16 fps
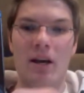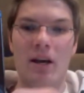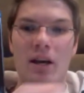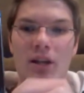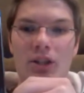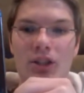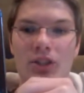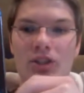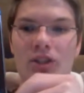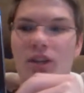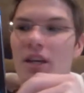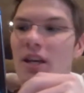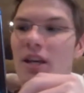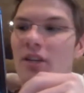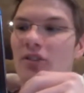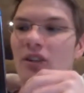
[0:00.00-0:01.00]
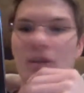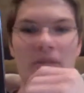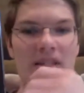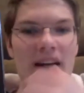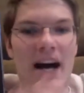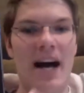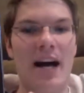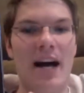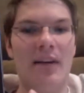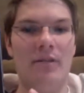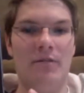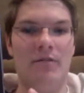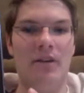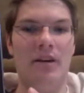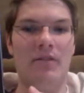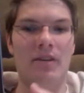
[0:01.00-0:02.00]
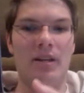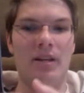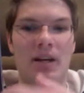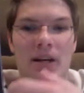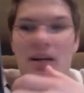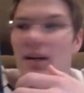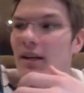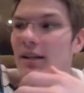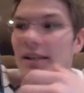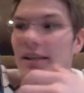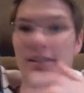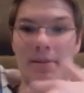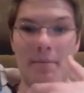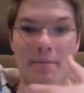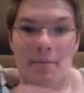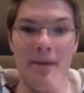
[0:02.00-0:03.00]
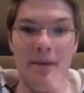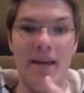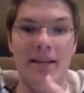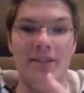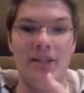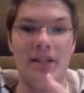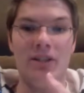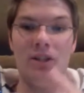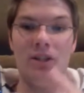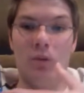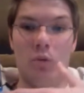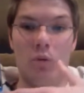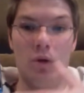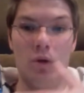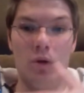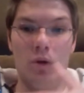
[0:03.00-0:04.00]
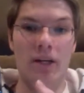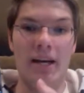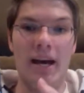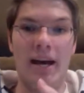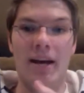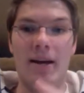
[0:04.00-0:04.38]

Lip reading: Just the cinematography of it is amazing to look at.